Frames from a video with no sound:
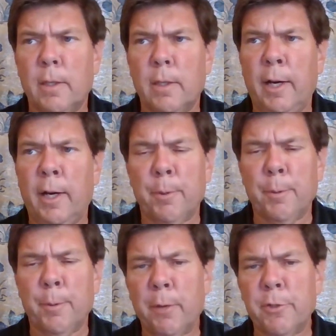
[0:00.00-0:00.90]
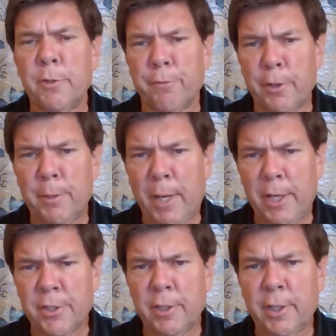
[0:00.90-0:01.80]
uh, Albert Pike was a
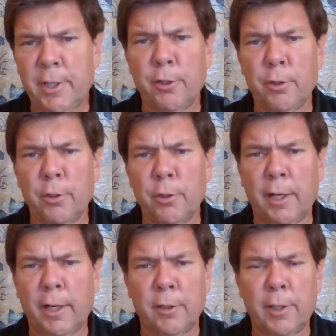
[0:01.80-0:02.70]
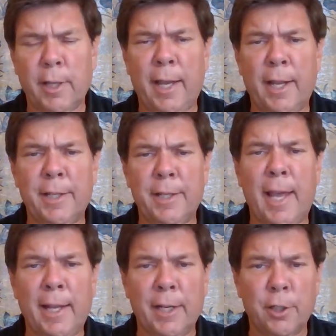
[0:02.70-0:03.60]
Freemason and, a new, and,
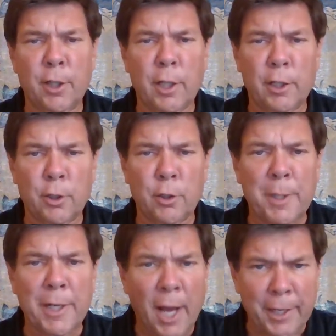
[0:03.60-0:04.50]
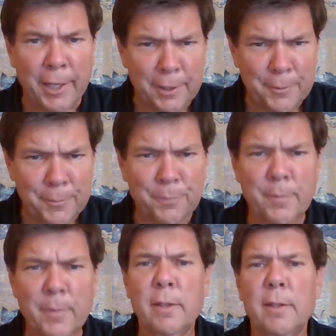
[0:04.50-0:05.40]
a, and an Illuminati
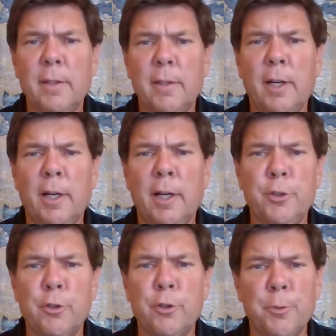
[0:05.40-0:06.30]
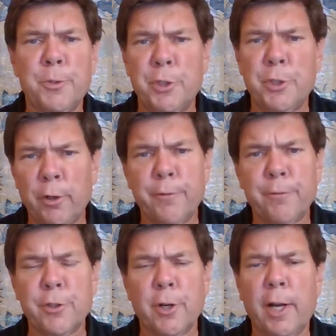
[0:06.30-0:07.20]
uh, two groups noted
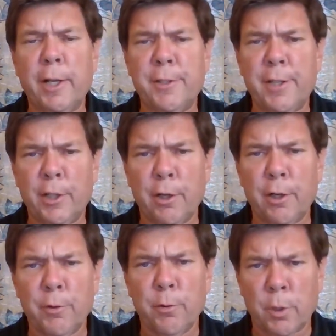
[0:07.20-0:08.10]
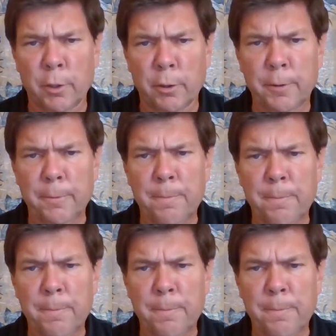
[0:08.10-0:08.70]
for trying to take over the world.